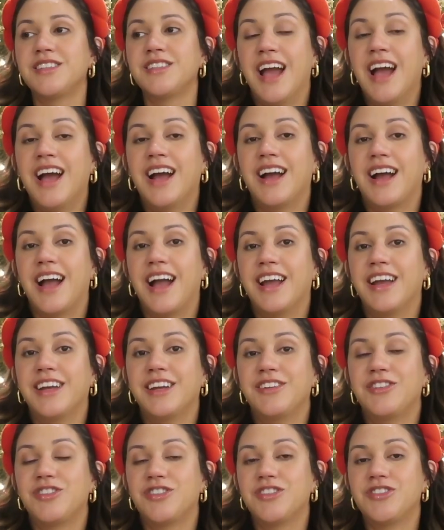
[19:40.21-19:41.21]
yeah,
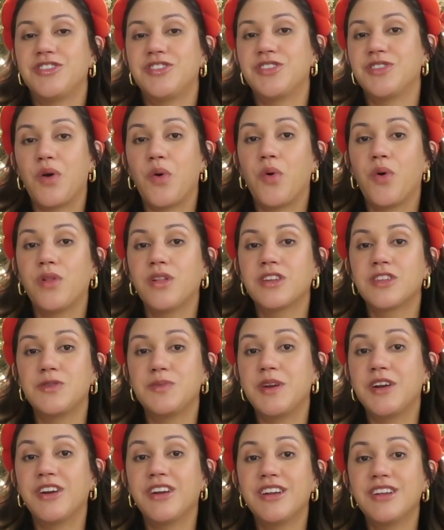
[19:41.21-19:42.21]
the whole
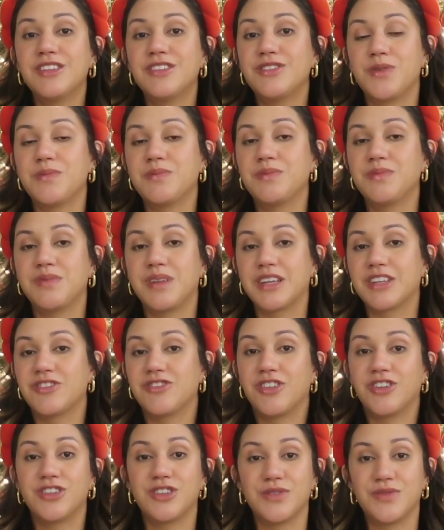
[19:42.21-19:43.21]
experience from like
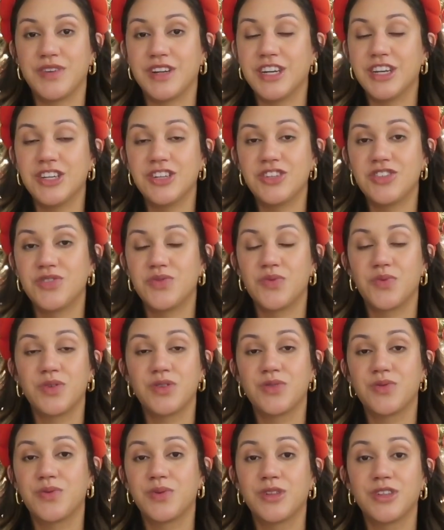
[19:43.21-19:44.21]
start to finish
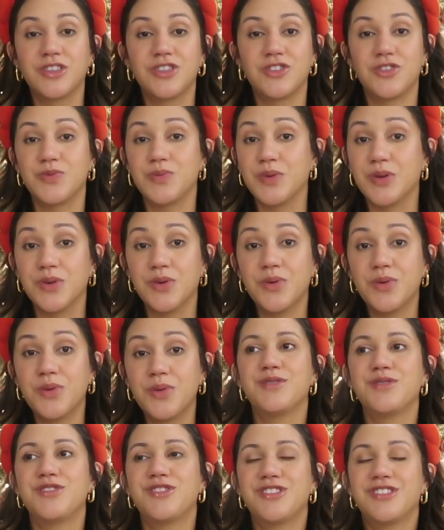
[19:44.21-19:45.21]
was really smooth. It
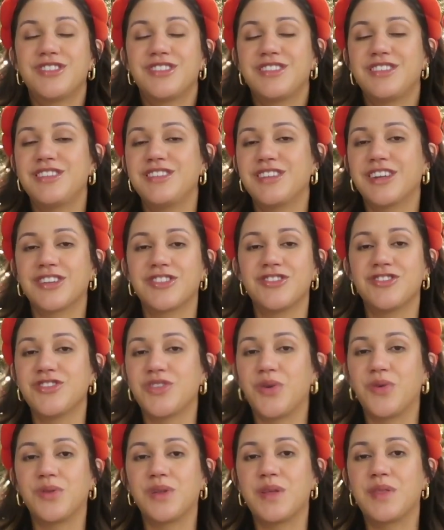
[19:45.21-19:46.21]
was just the C-section's the
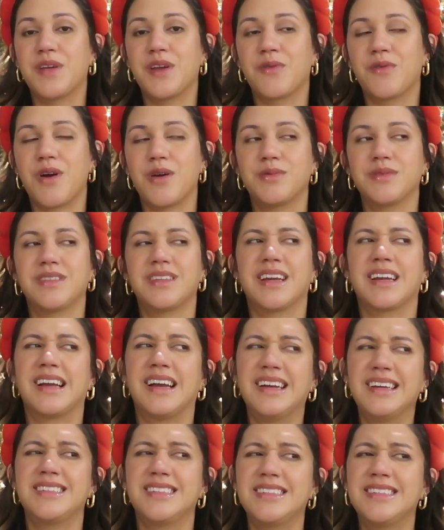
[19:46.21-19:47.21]
only thing where I was like,
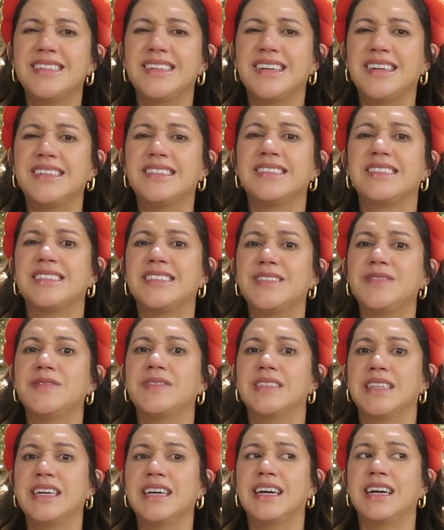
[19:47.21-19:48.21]
I did not love
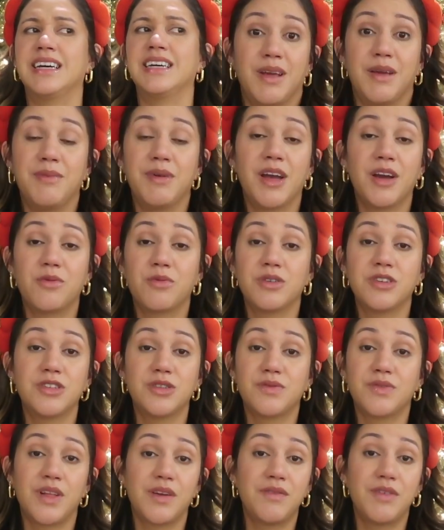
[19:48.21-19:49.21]
that. Maybe I wouldn't
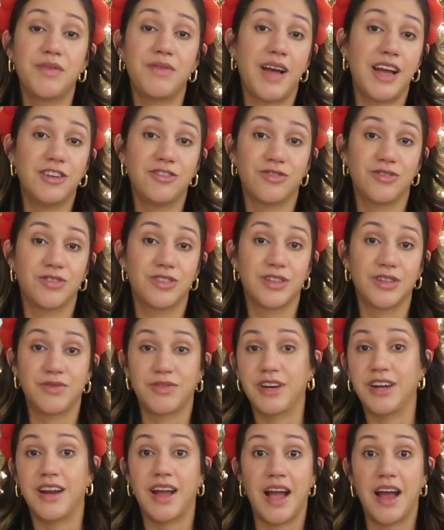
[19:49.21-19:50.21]
have loved a vaginal
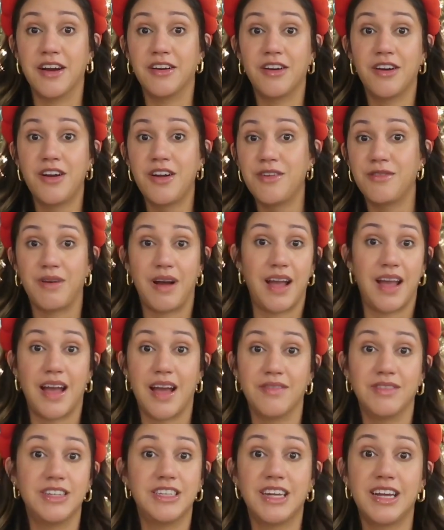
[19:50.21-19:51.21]
delivery. I don't know. I
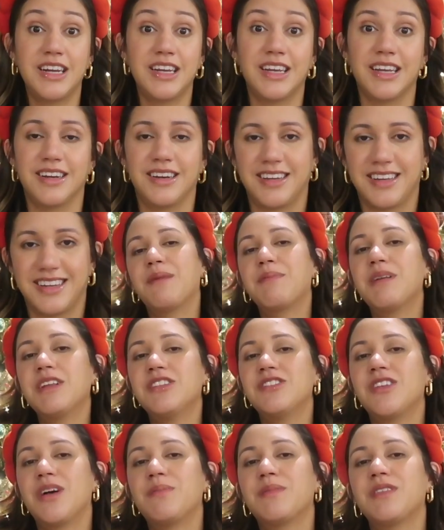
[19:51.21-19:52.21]
haven't done it. I'm gonna
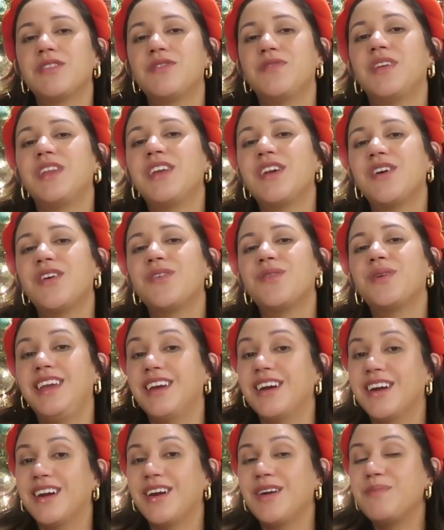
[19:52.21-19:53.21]
stop this video
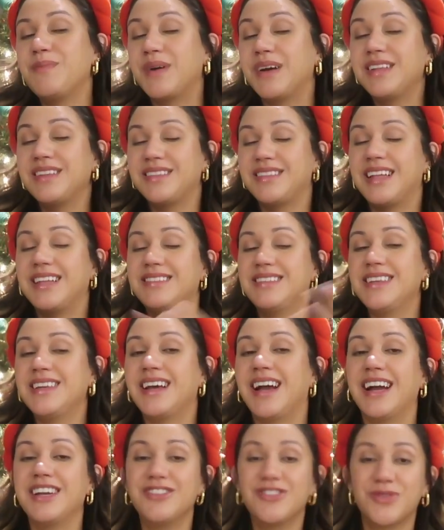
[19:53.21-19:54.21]
here, but that's it.
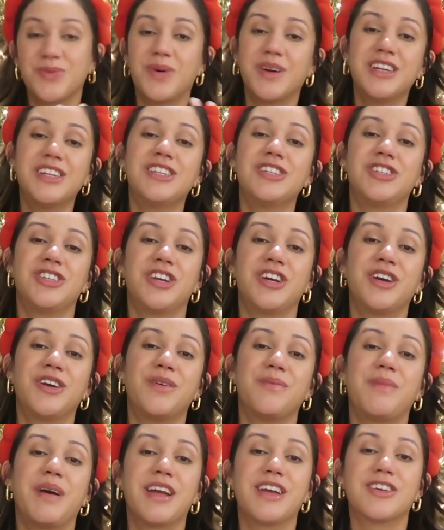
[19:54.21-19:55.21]
I just wanted to share
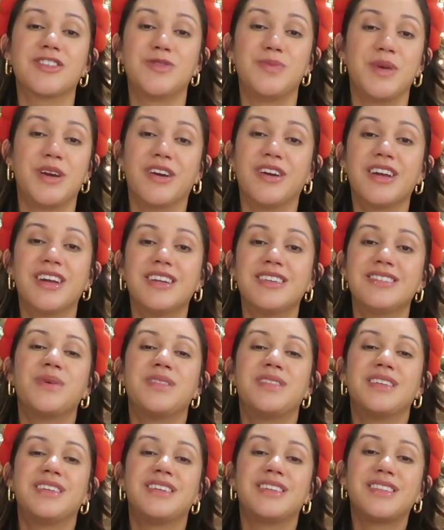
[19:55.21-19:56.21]
my experience
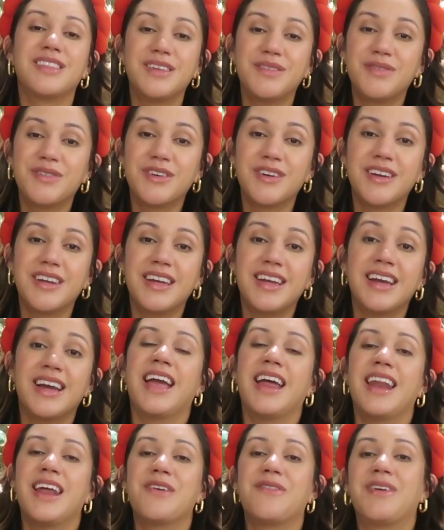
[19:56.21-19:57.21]
with the delivery,
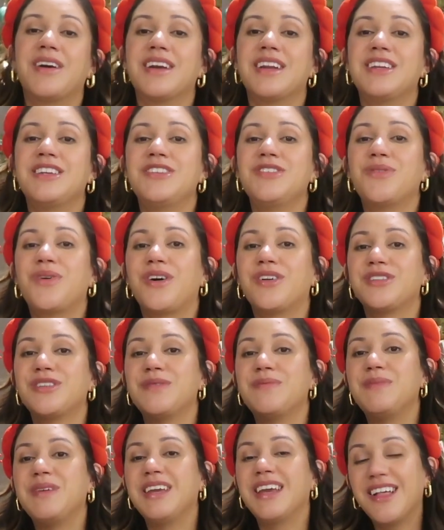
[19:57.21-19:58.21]
and I wanted you all to
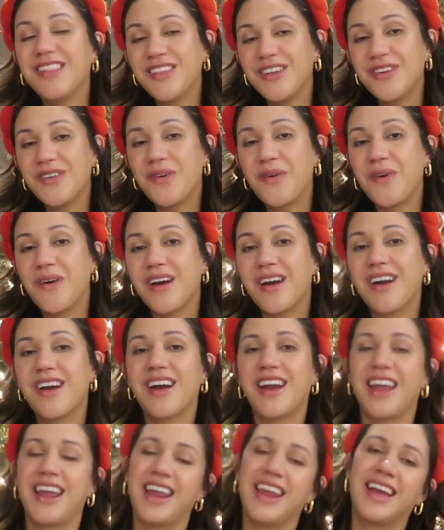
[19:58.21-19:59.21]
meet
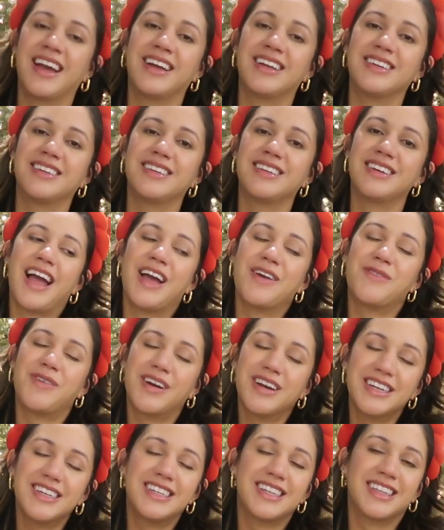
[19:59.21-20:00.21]
Eleanor, and I
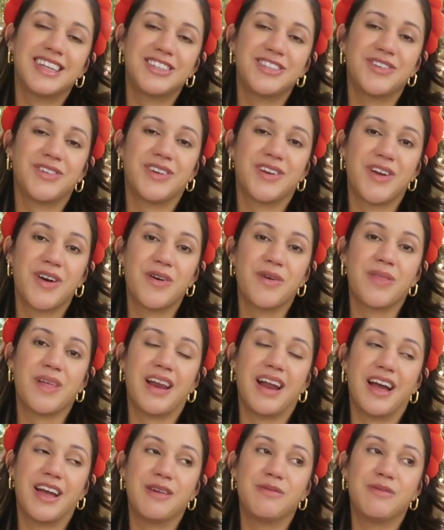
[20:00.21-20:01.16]
wanted to let you all know that I